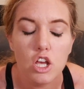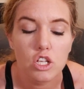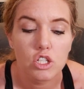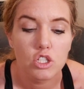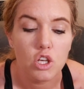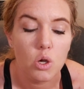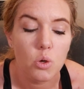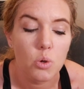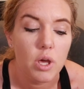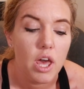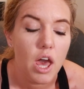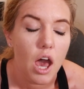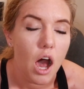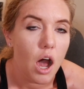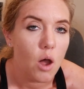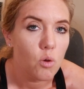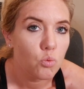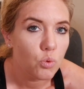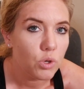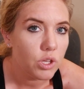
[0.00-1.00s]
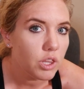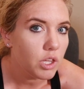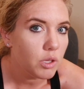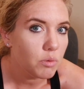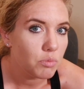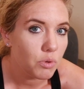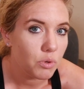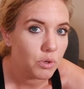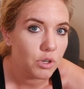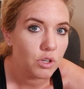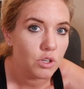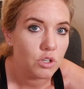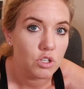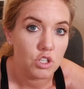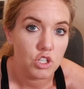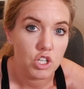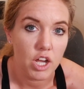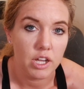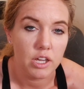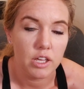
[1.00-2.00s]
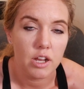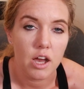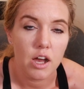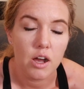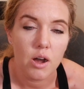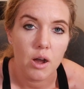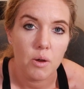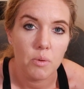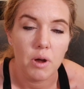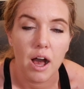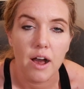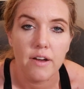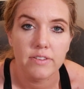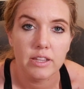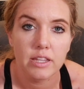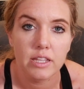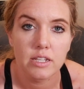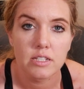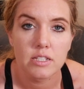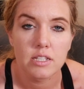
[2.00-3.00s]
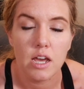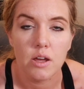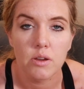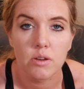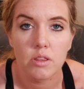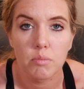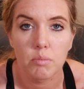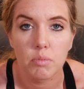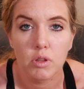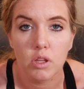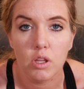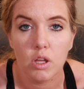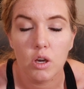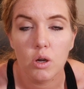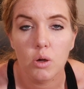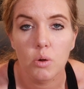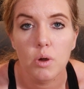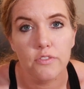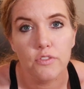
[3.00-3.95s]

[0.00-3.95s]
So I really implore you to check it out. I will have it linked down in the below.